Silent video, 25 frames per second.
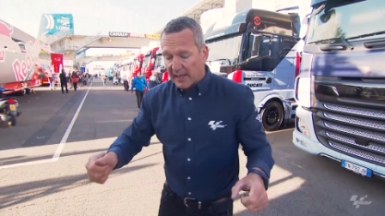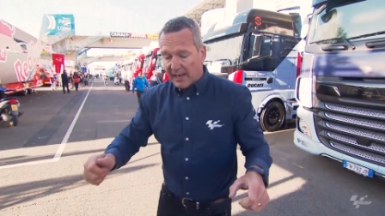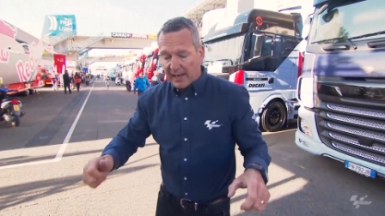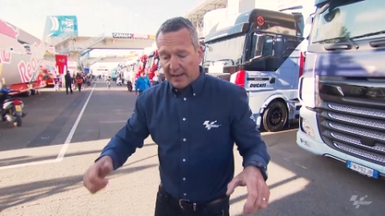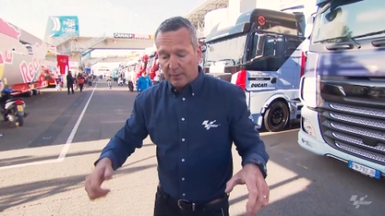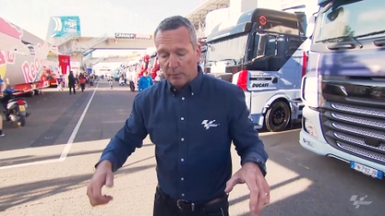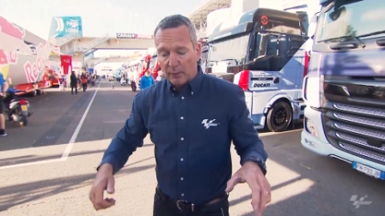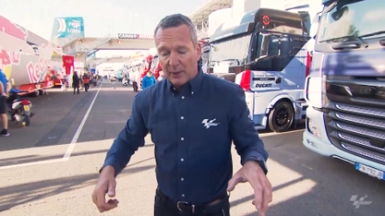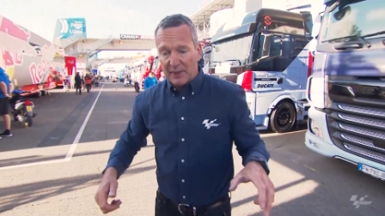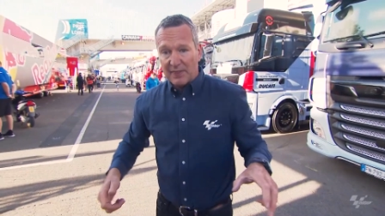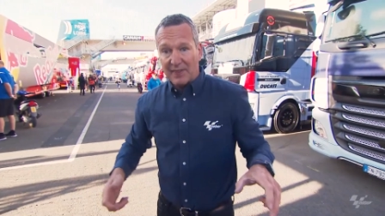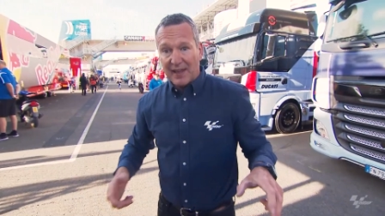
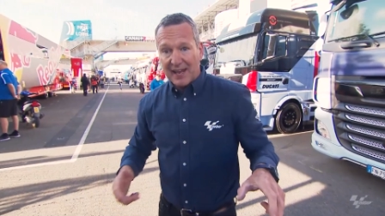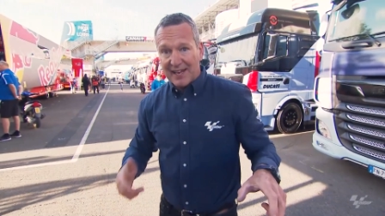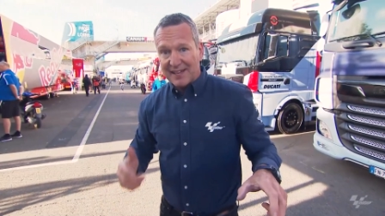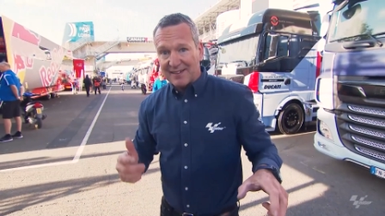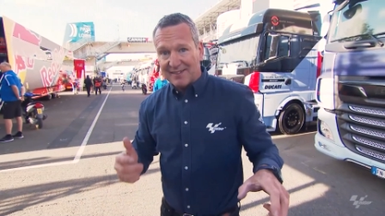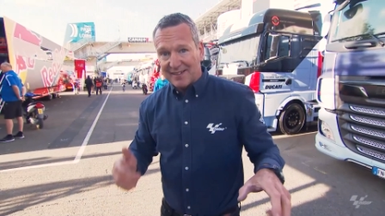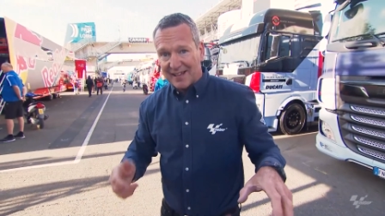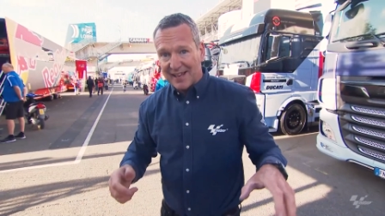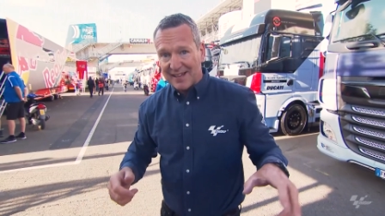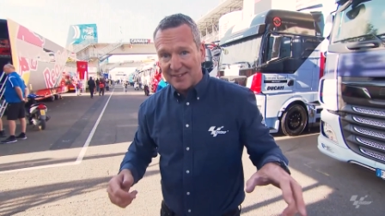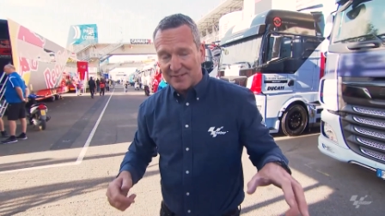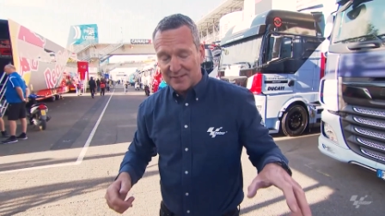And when they
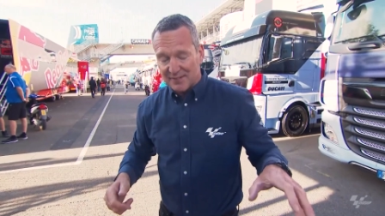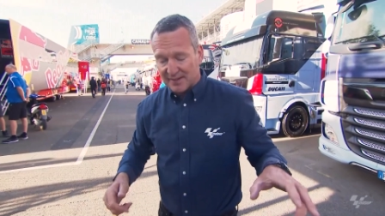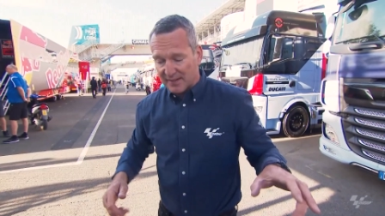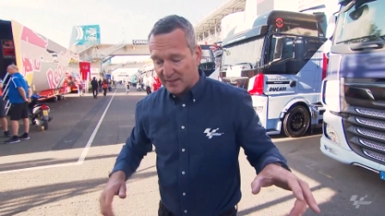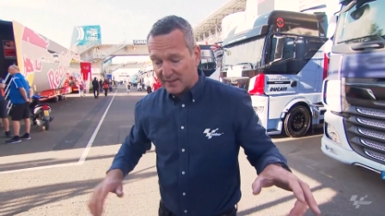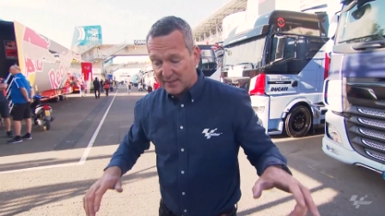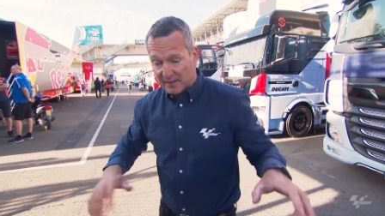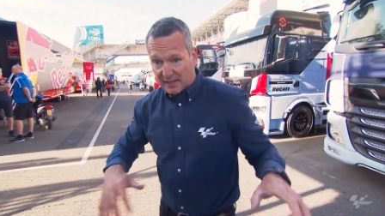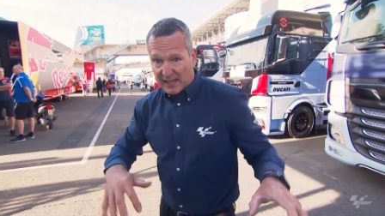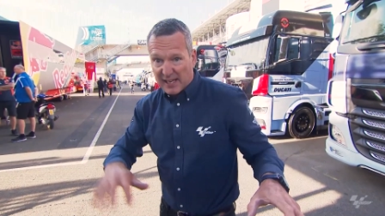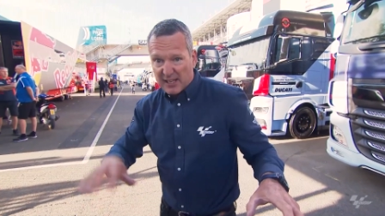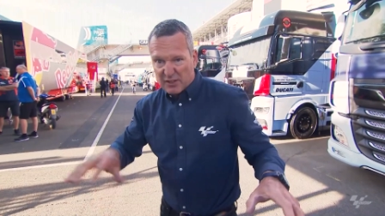test
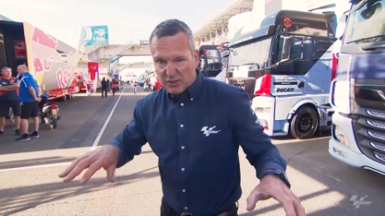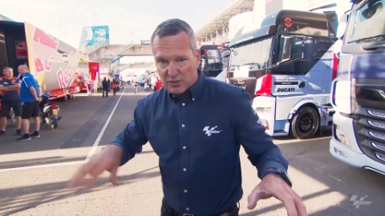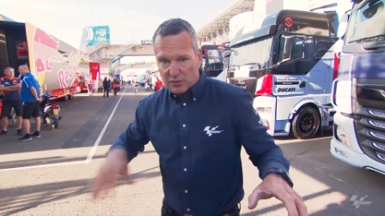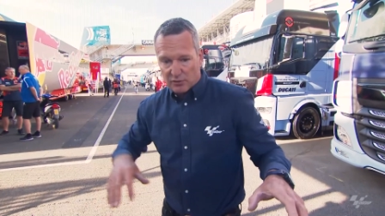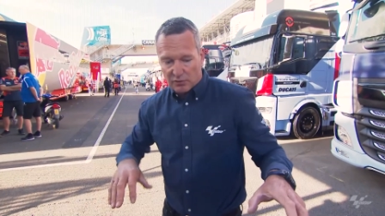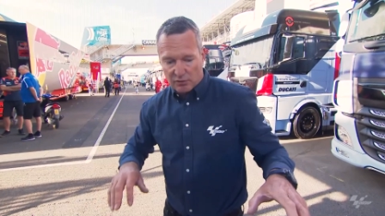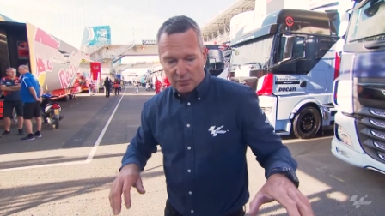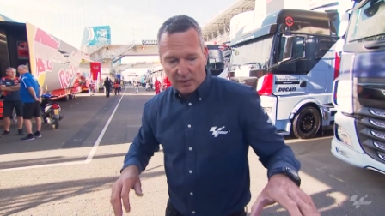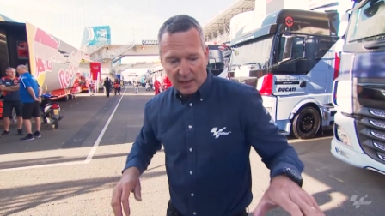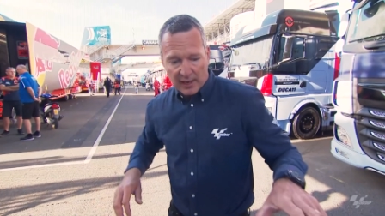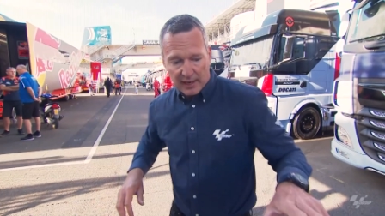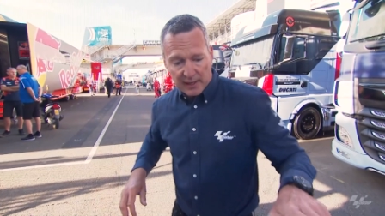this, the
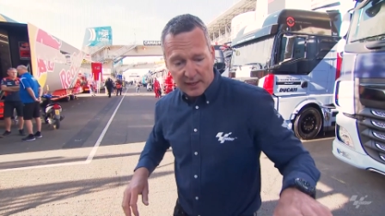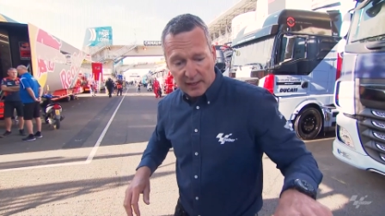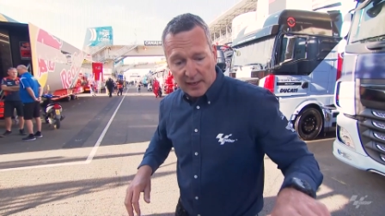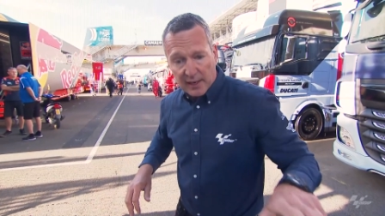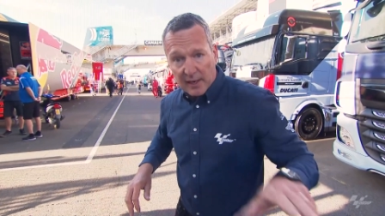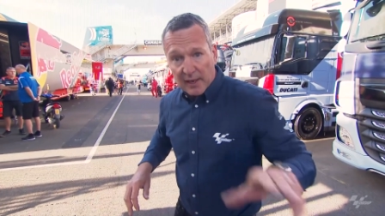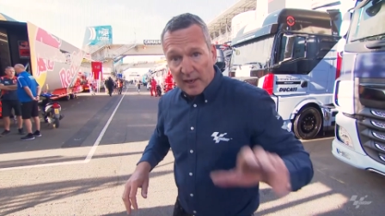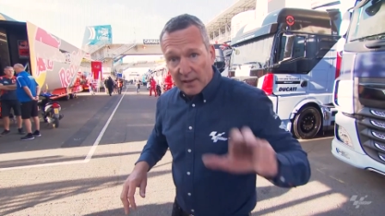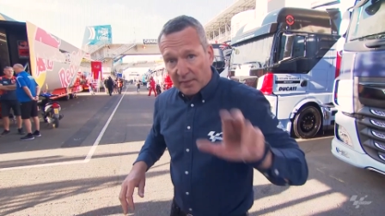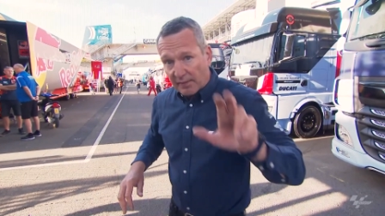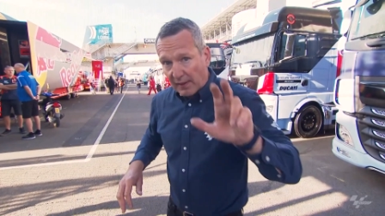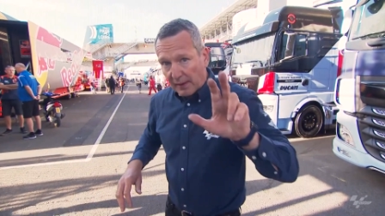engine's running,
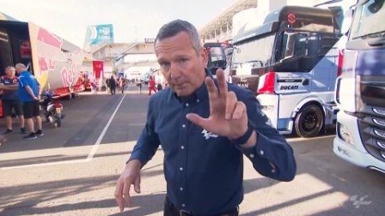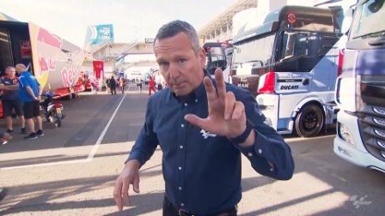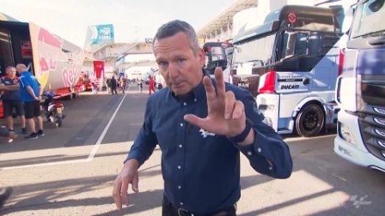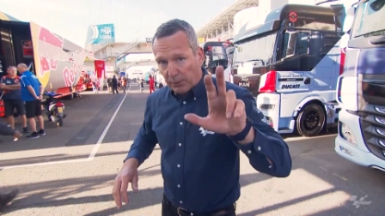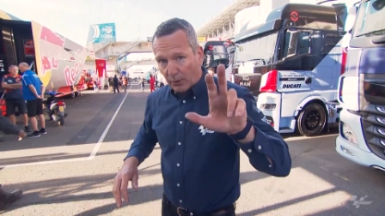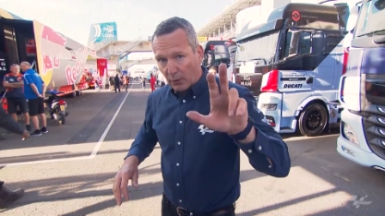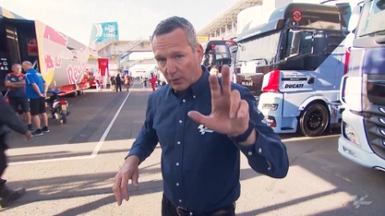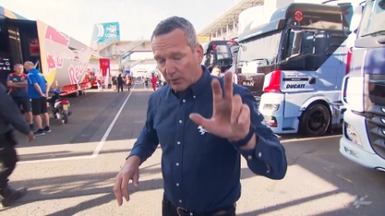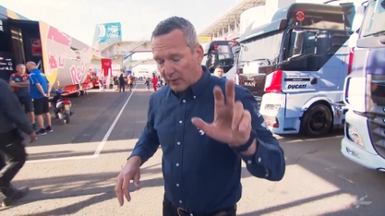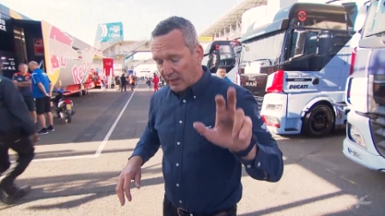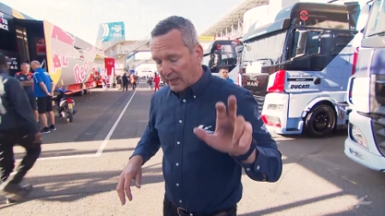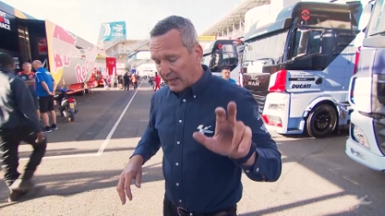they
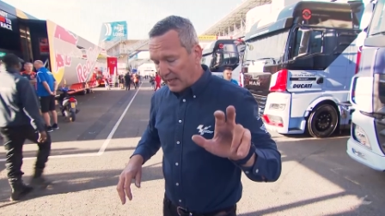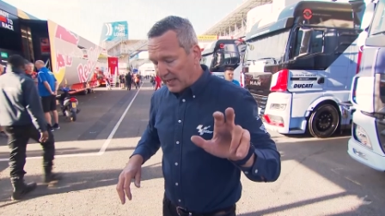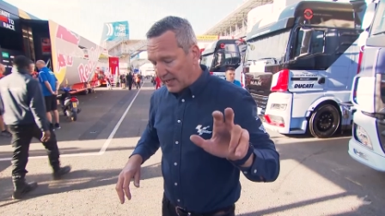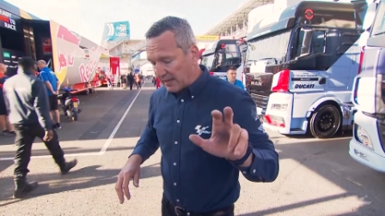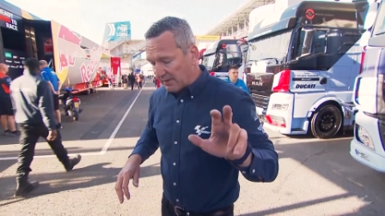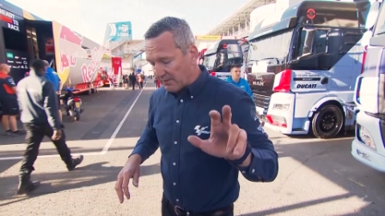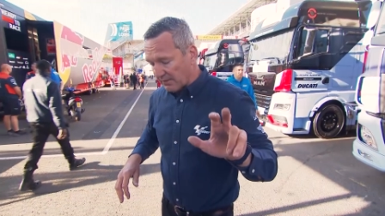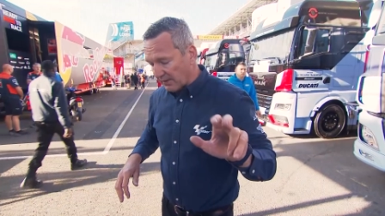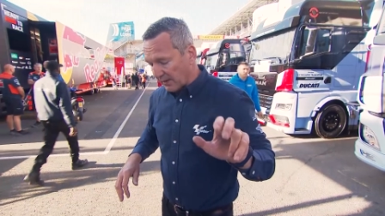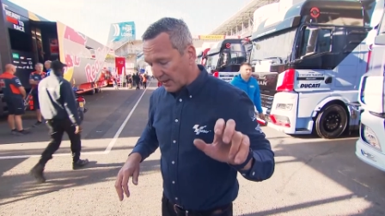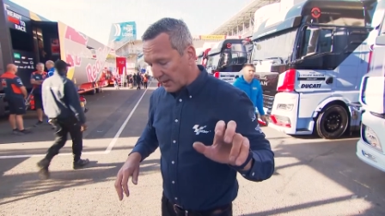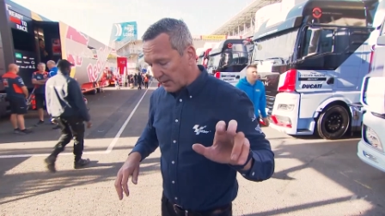pull the
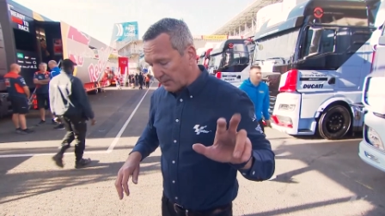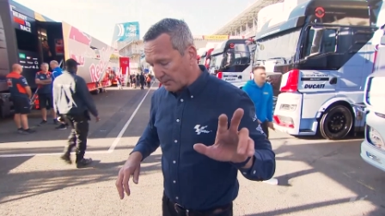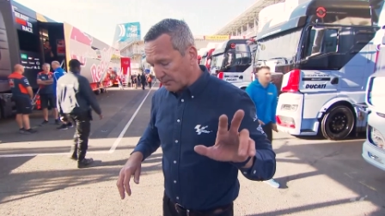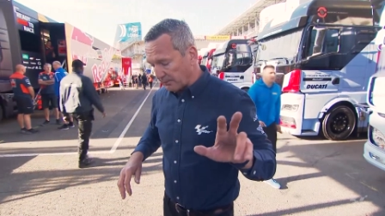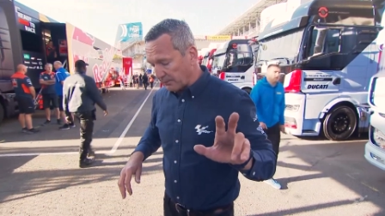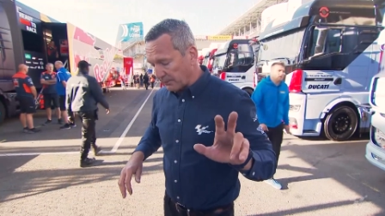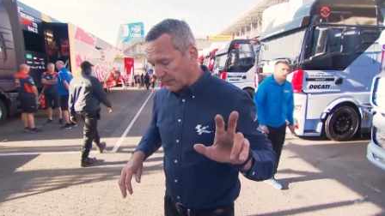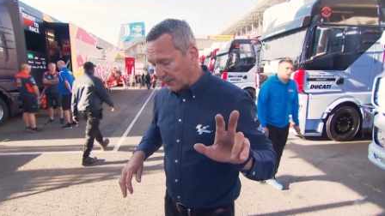lever.